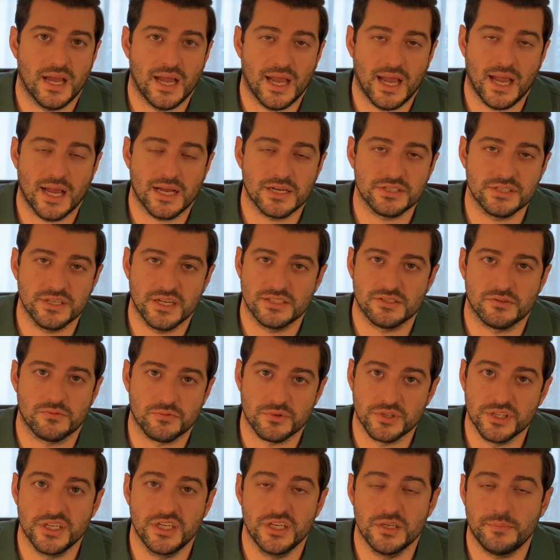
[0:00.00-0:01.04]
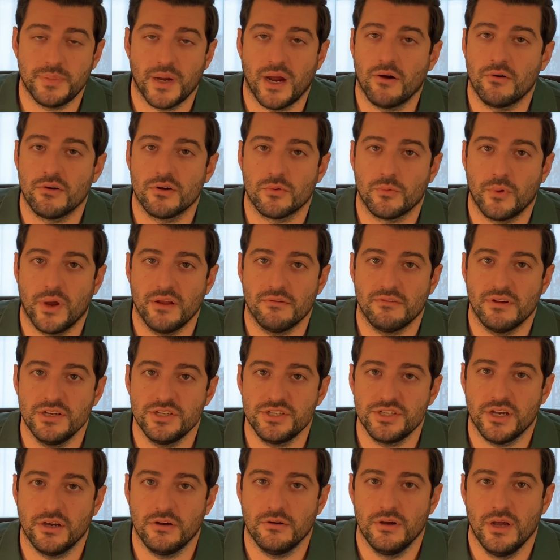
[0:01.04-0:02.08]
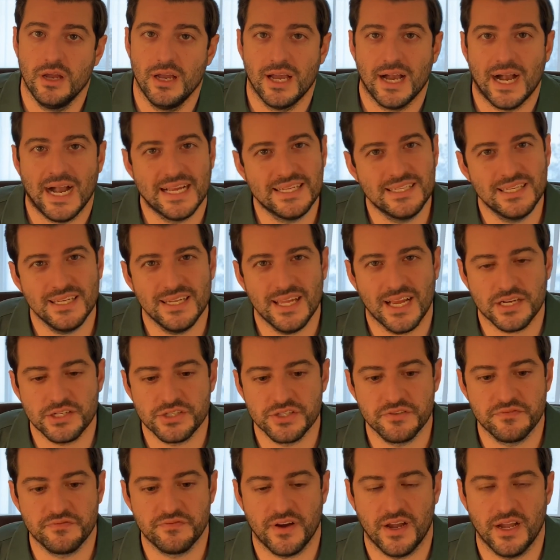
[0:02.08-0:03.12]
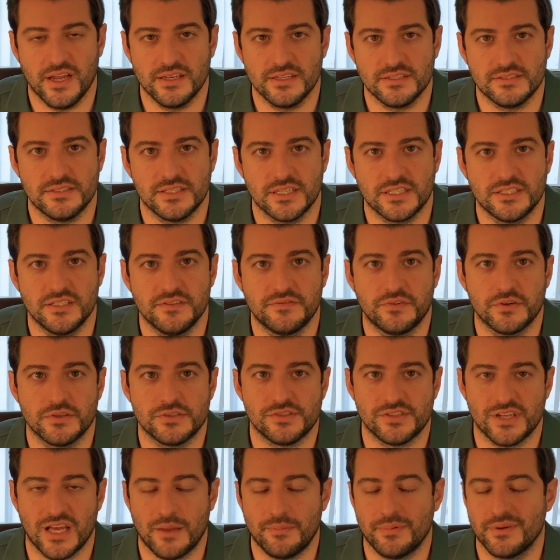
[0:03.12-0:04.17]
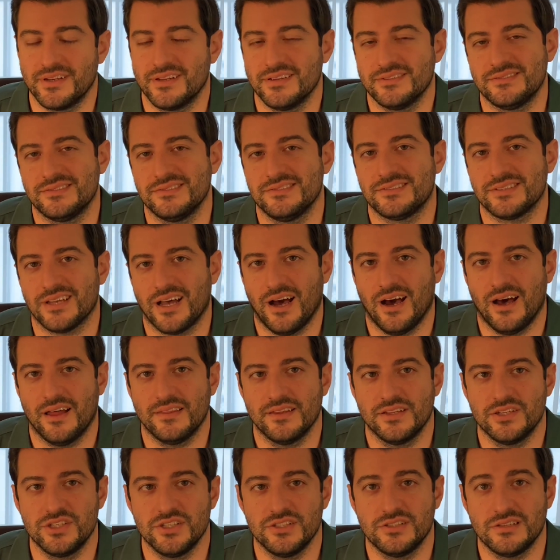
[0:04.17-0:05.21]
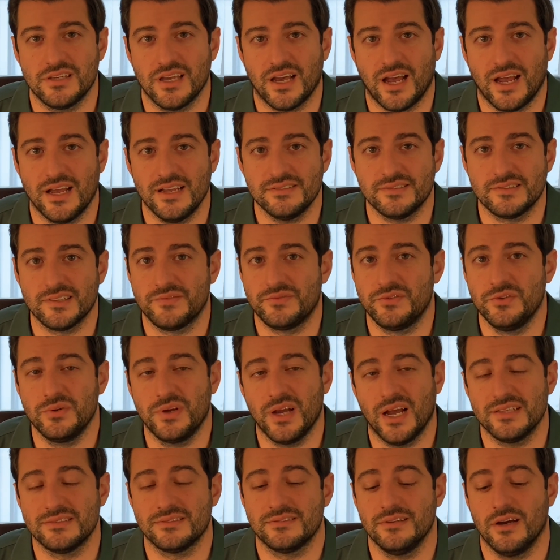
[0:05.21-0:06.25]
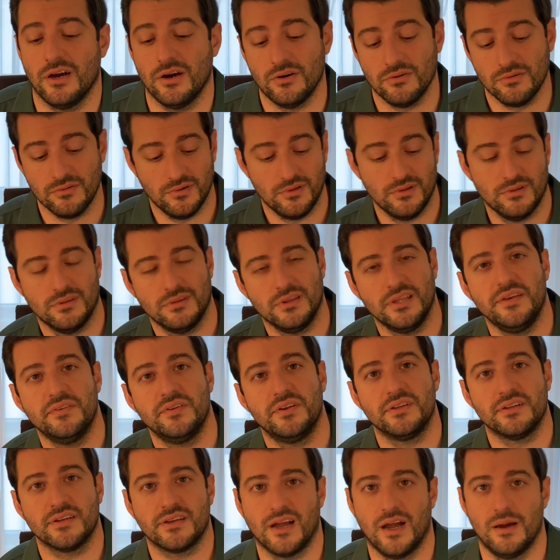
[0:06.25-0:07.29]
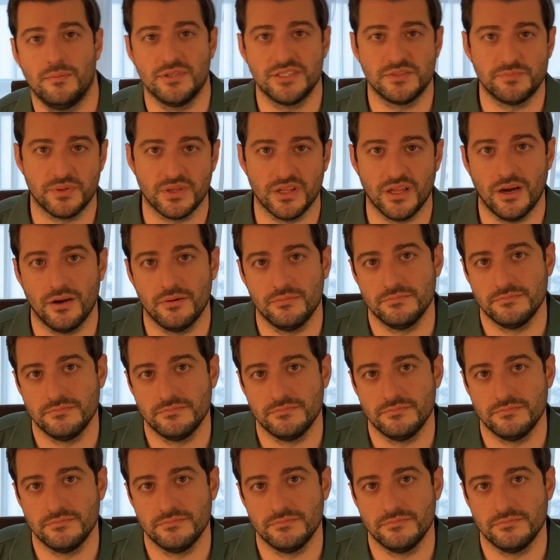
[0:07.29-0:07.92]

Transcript: actually has a really good power to weight ratio. I didn't actually find a 60-foot stopping distance on the GTI, so if you guys know, leave it in the comments below.